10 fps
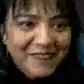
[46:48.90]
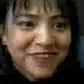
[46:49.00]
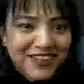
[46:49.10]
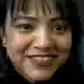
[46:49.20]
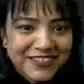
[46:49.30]

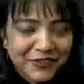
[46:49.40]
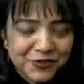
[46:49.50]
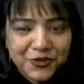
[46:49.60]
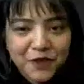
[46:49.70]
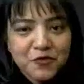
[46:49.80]
But
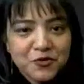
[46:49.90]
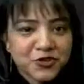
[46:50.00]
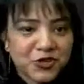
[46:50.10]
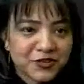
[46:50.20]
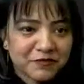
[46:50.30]
your
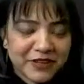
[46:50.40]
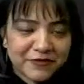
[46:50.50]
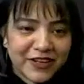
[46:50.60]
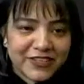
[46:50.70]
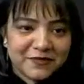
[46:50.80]
mood shouldn't be
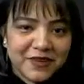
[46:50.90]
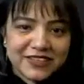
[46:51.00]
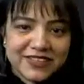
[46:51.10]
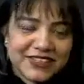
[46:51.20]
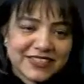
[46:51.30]
affected
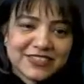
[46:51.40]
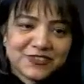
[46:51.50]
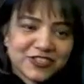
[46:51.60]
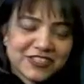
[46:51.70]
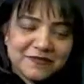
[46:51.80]
by this. This
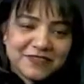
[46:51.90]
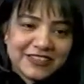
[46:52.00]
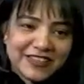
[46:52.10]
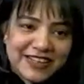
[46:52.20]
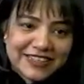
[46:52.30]
is just
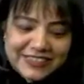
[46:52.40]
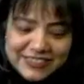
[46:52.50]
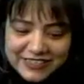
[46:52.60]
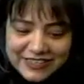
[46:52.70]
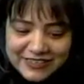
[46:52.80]
something that is,